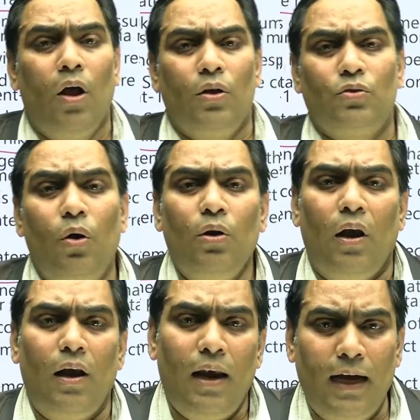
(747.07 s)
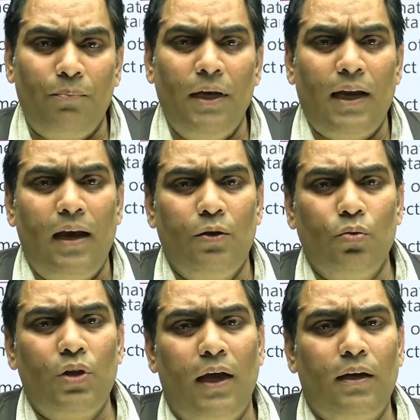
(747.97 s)
So let me tell you
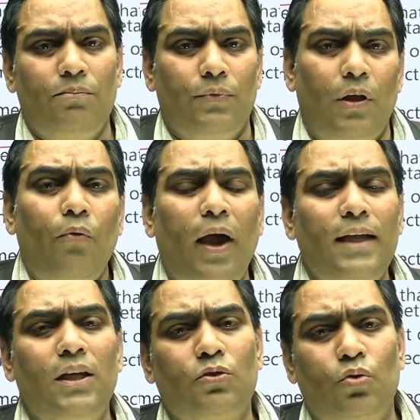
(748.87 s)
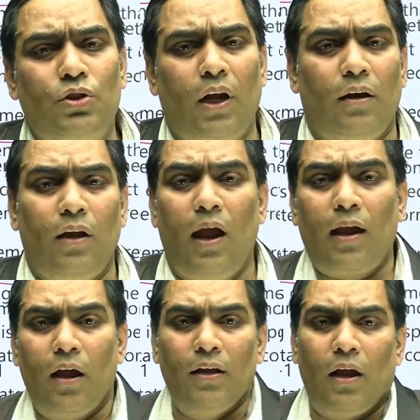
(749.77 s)
that why this question.
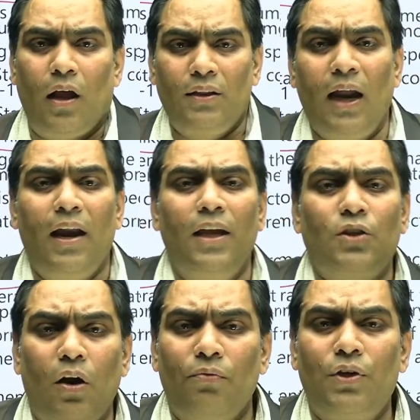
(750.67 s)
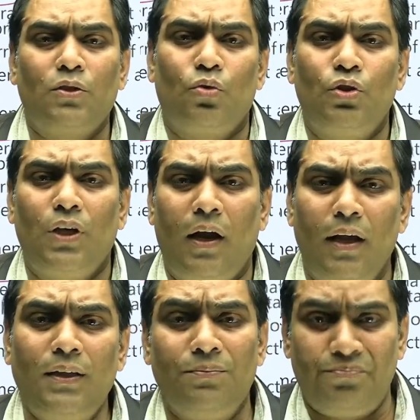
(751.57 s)
The nature of this question is